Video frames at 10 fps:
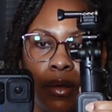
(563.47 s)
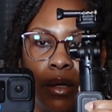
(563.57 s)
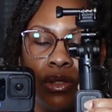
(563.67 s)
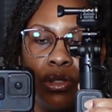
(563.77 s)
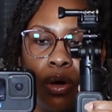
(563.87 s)

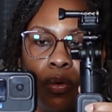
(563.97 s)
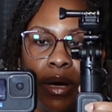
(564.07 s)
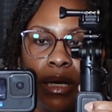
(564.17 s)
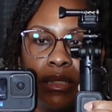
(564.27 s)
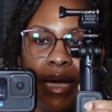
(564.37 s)
So
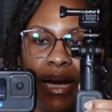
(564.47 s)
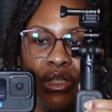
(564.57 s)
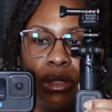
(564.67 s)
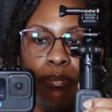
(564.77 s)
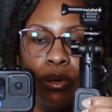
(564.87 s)
it is
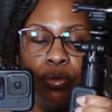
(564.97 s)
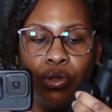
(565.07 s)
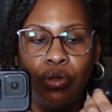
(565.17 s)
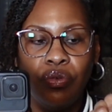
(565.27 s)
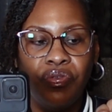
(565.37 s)
actually
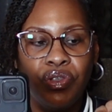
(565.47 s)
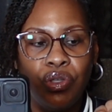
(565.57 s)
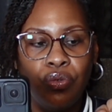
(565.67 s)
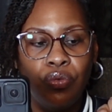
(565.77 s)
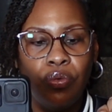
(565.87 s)
Bluetooth
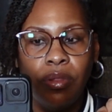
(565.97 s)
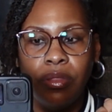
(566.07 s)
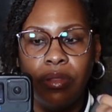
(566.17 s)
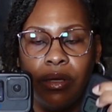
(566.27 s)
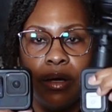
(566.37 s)
to
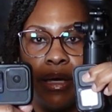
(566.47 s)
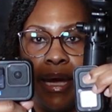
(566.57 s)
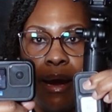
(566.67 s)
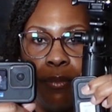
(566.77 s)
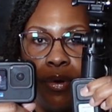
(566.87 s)
the
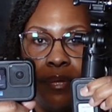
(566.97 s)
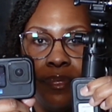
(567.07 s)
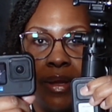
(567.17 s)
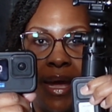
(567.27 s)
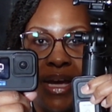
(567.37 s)
camera.
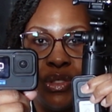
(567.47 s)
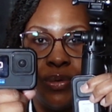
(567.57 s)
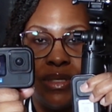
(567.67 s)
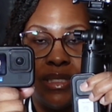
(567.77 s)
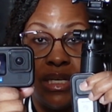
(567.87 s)
As you
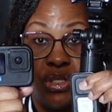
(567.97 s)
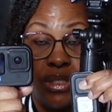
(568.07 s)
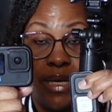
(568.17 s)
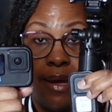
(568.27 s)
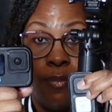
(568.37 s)
can see, it
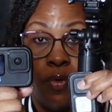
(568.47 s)
just came